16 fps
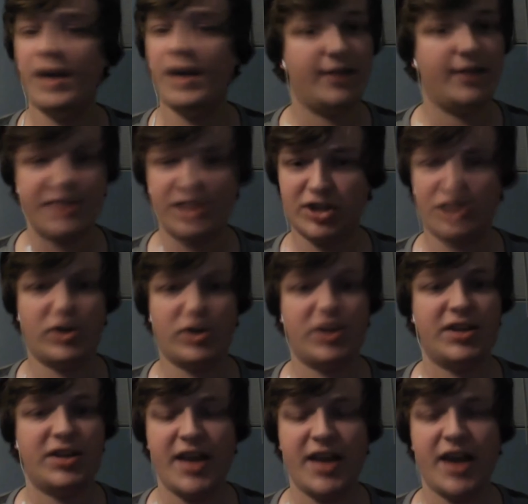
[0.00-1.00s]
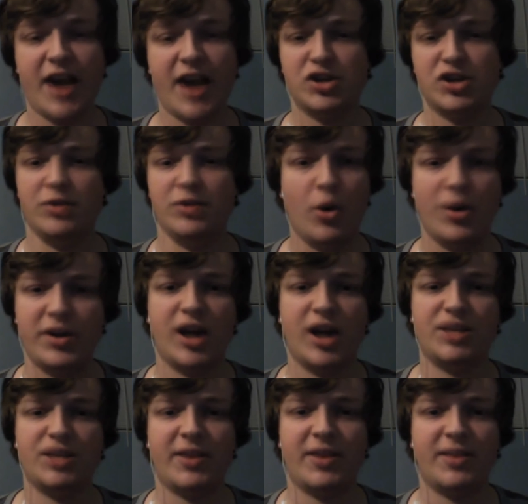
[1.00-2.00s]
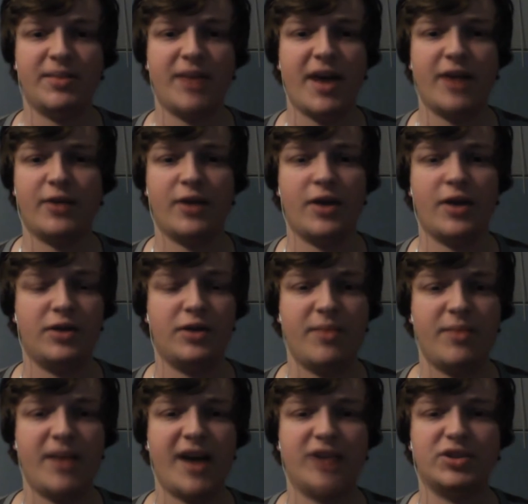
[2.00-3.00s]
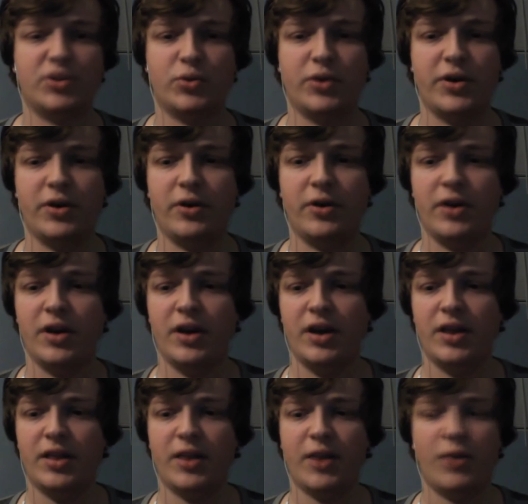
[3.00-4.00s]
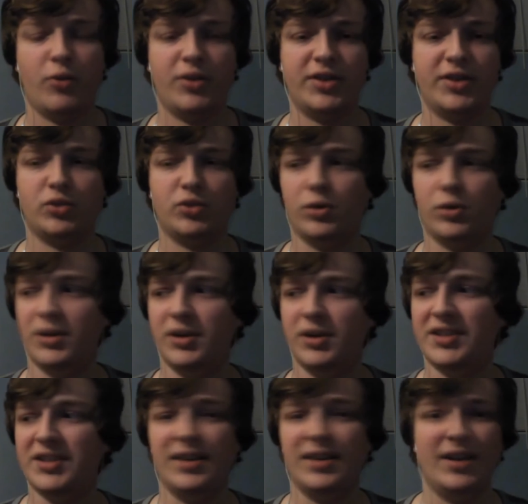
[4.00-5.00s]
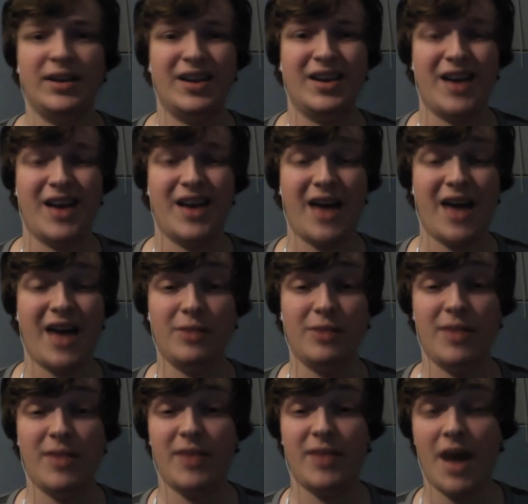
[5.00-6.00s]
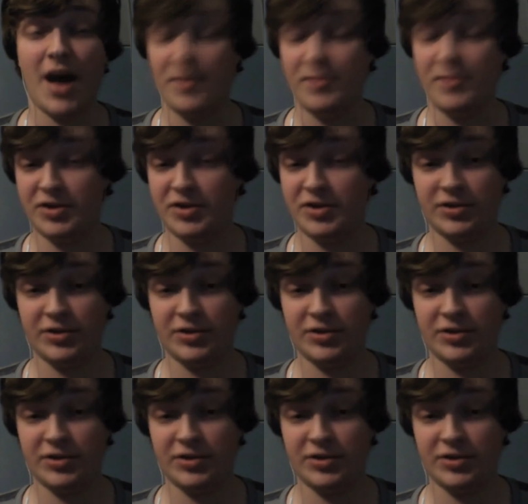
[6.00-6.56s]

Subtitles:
let's get straight to the action. No one cares about the background or the backstory or like what this world is. And I don't know, maybe I'm just